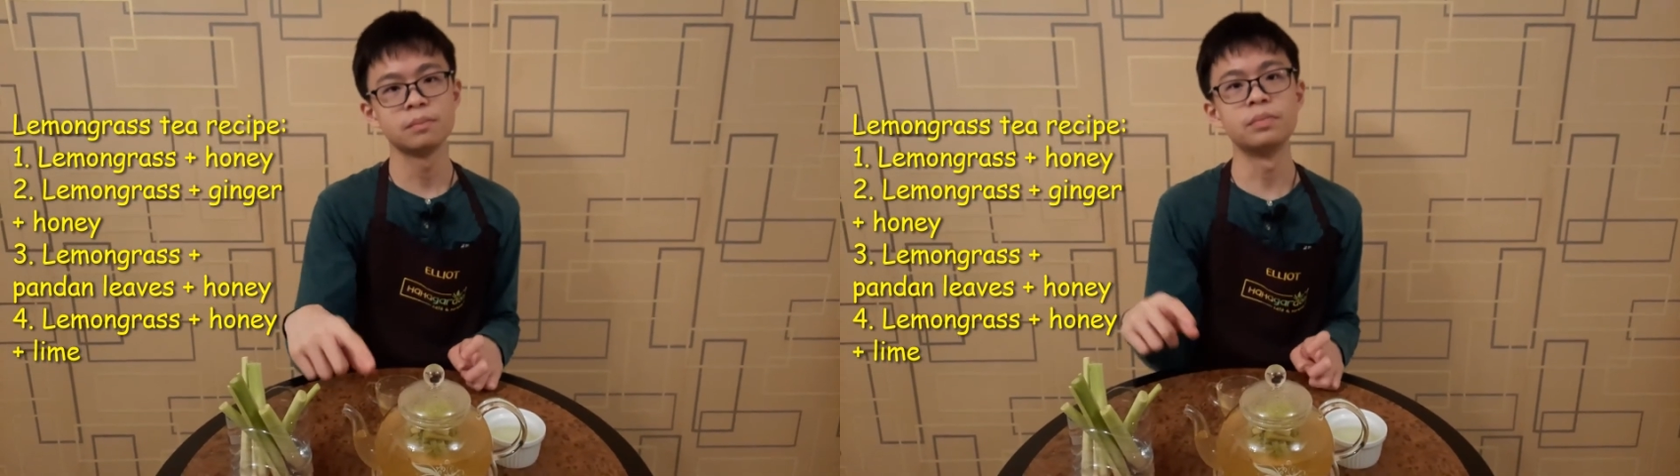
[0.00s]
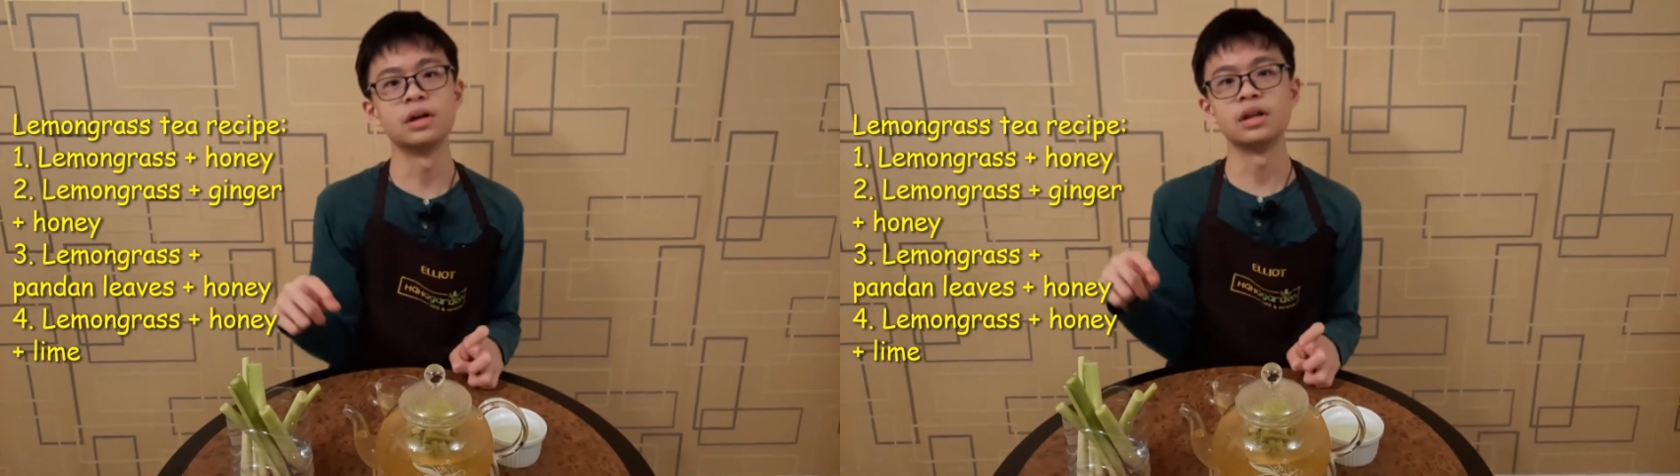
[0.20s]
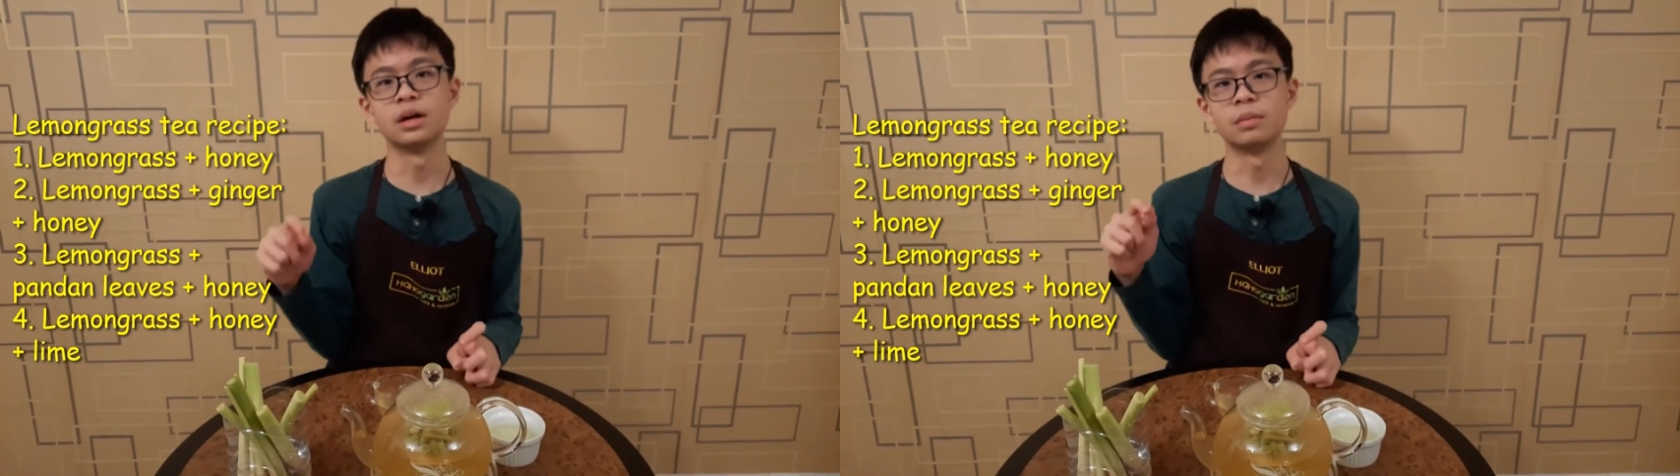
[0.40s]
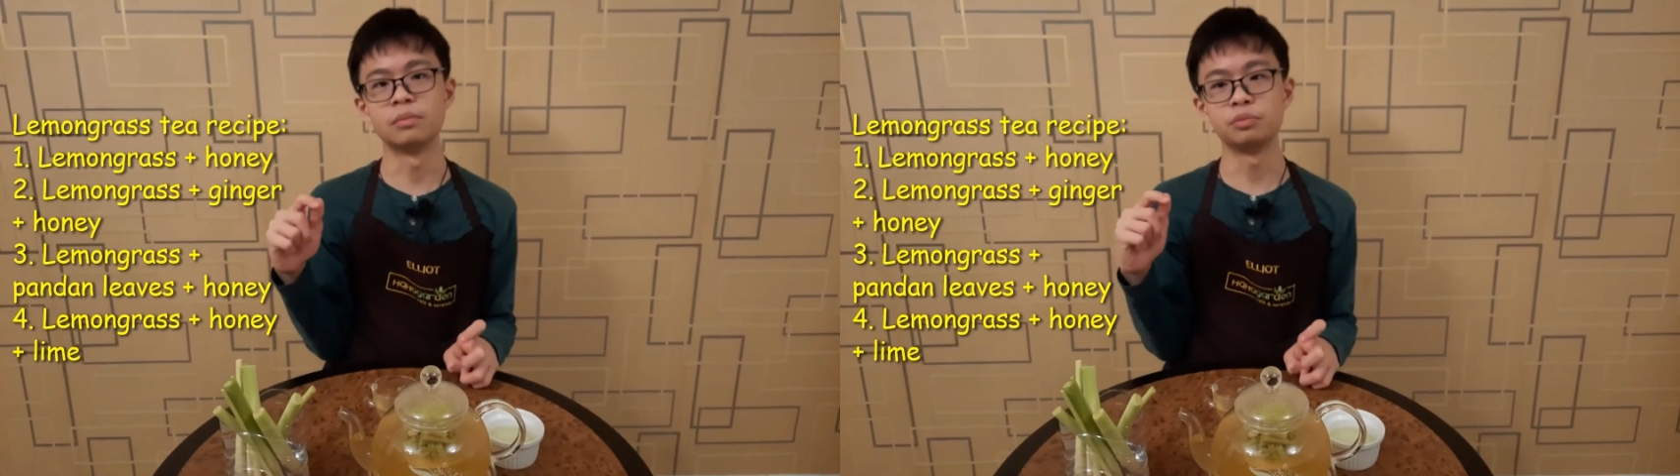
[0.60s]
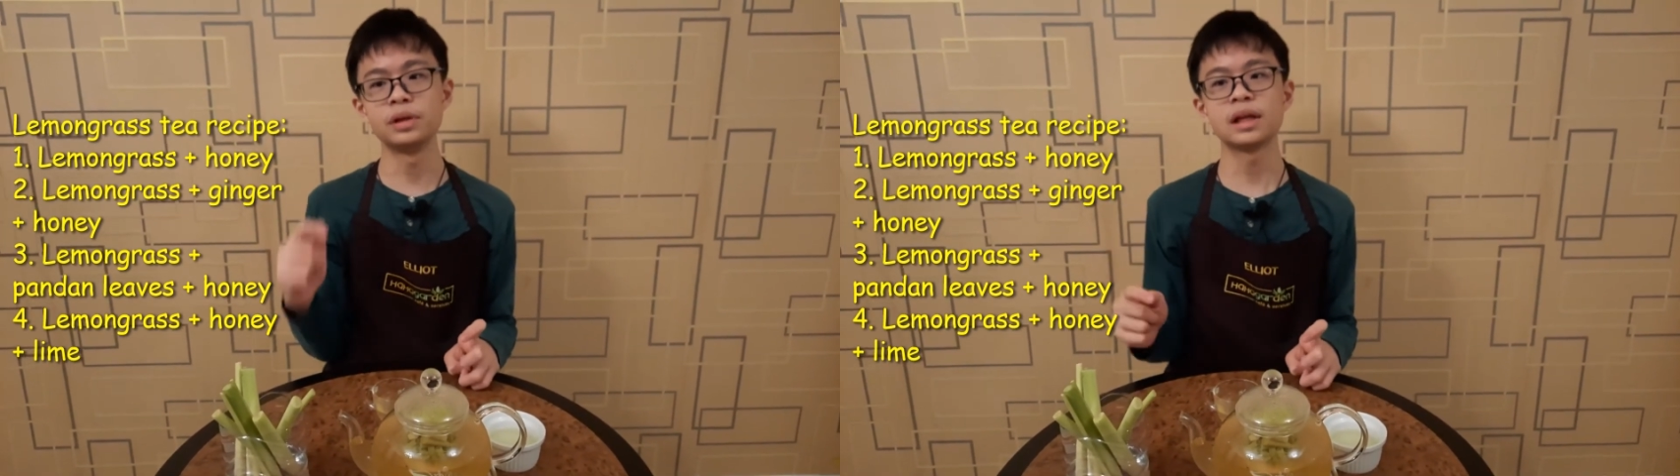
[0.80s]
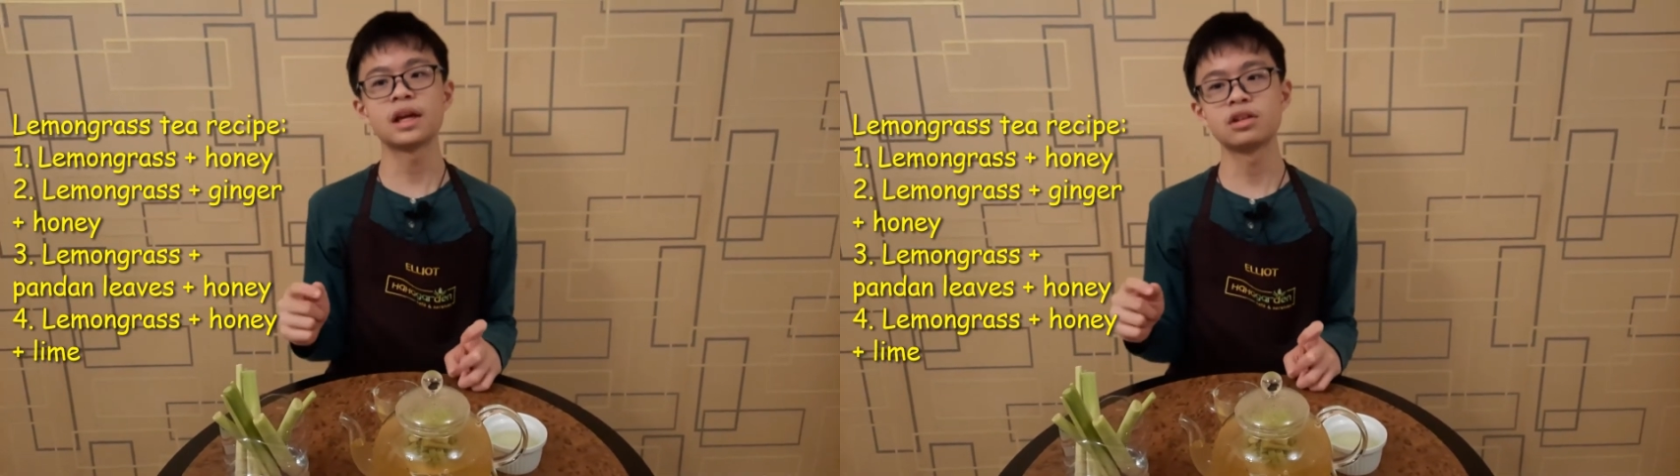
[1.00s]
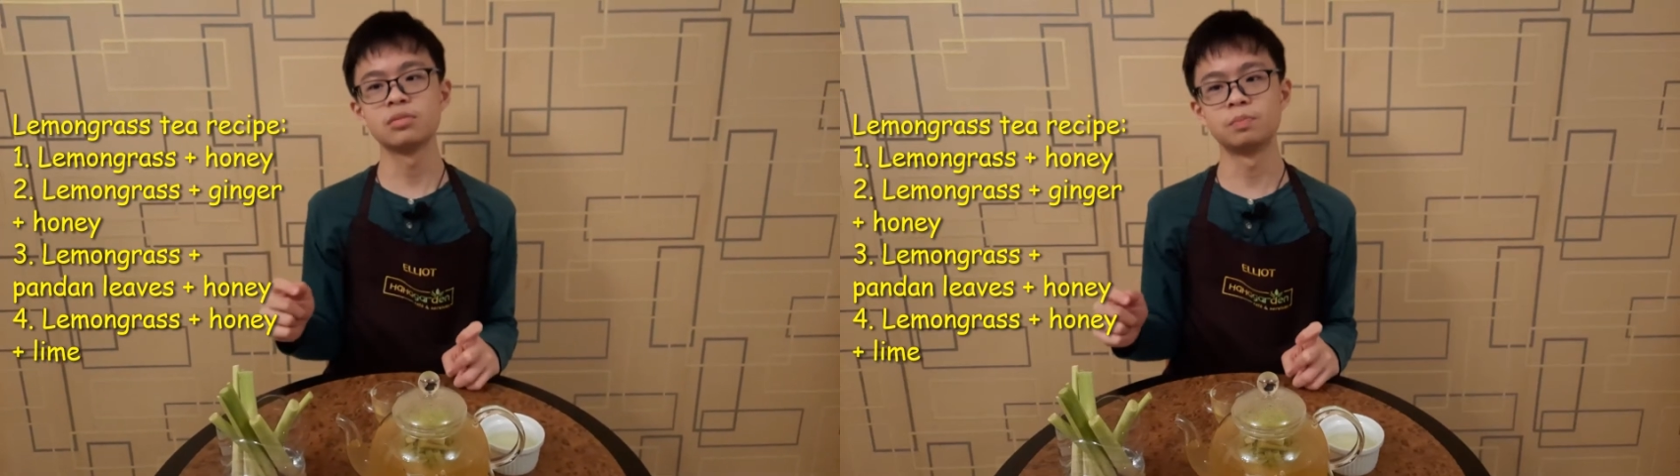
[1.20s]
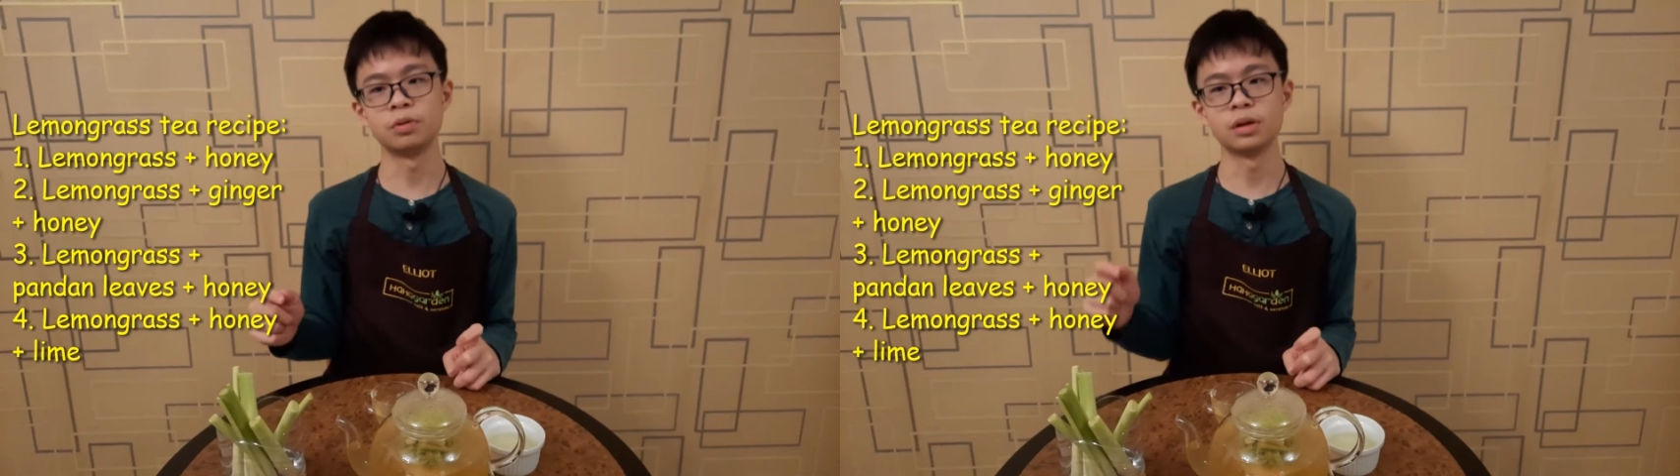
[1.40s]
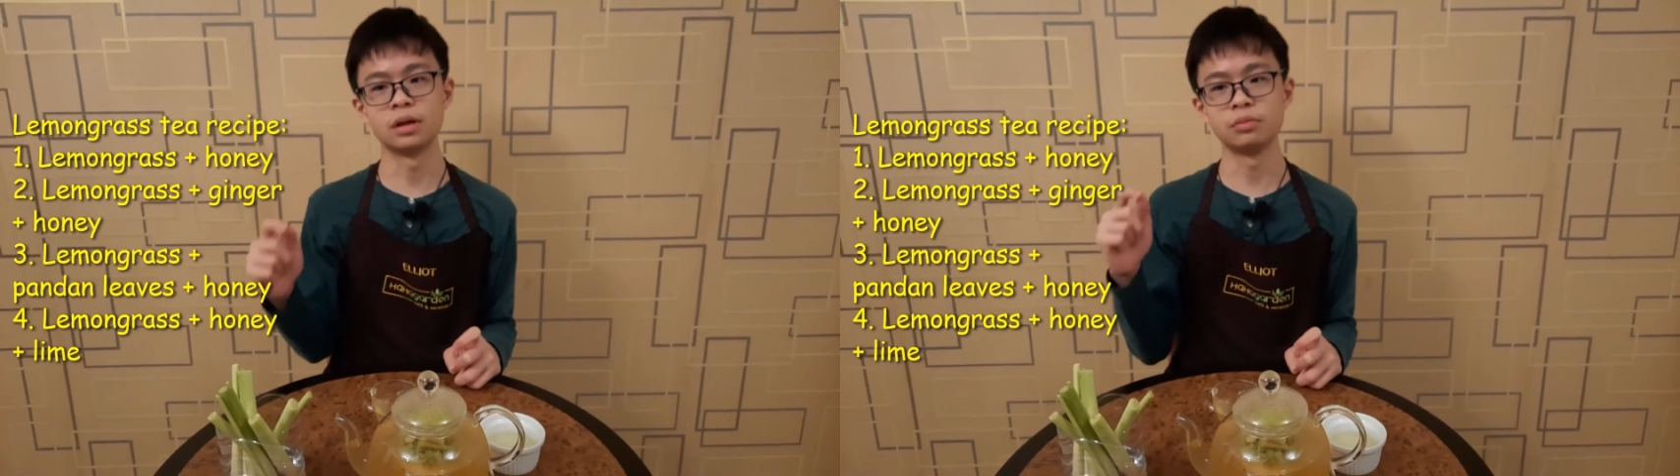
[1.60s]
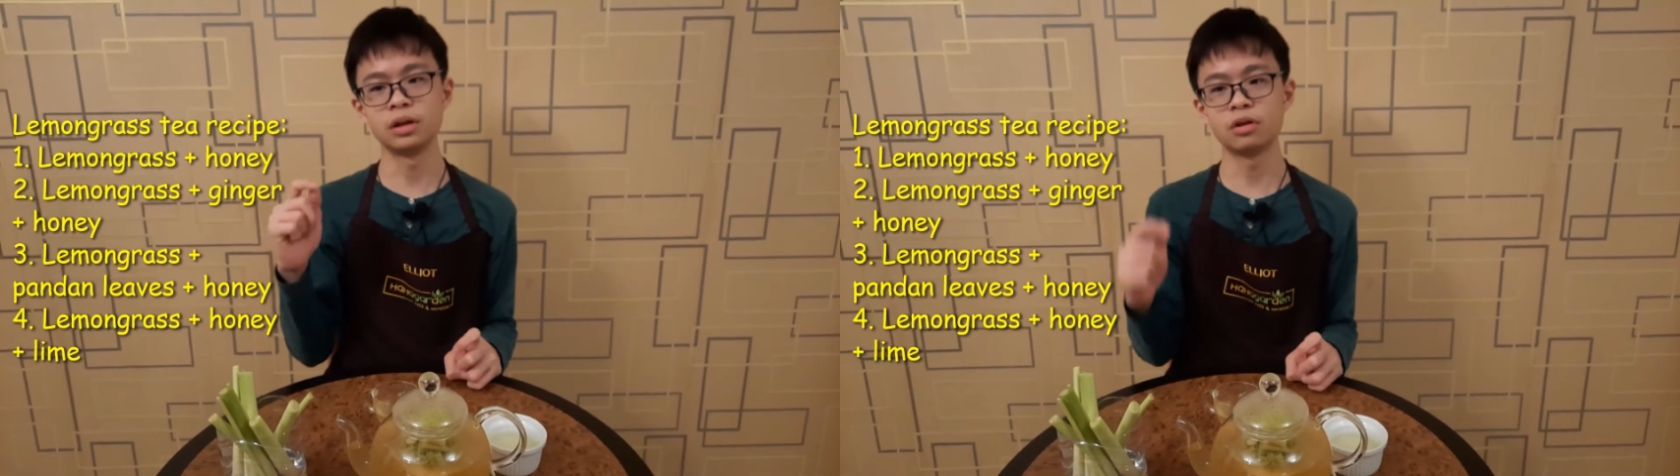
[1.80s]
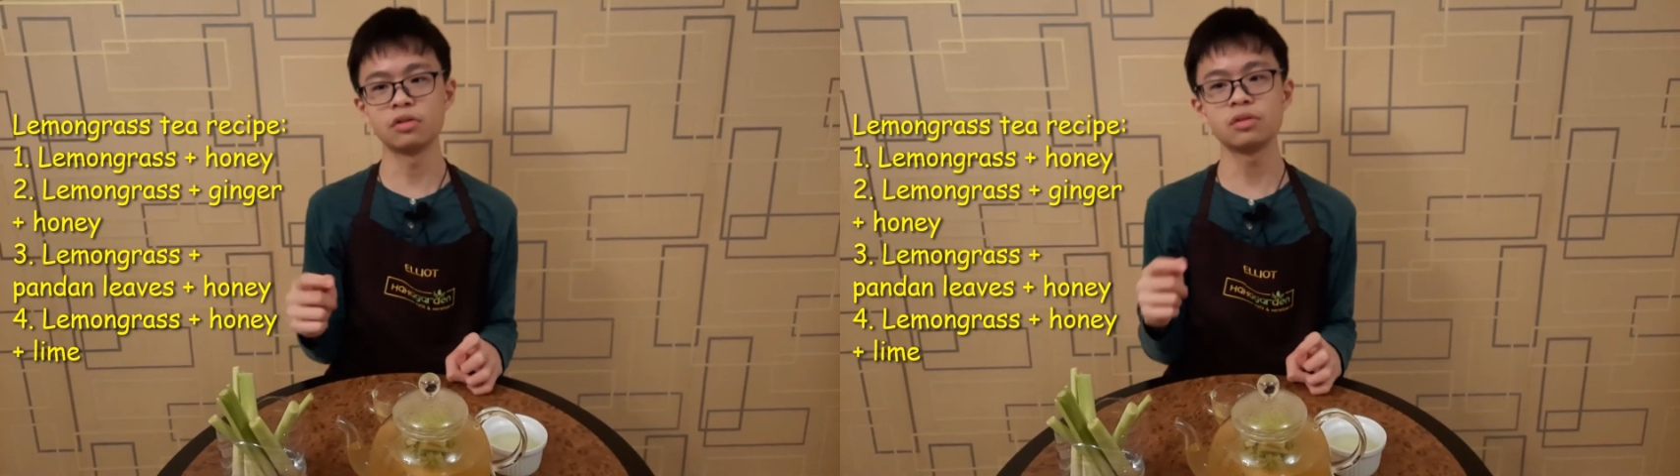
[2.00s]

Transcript: but we also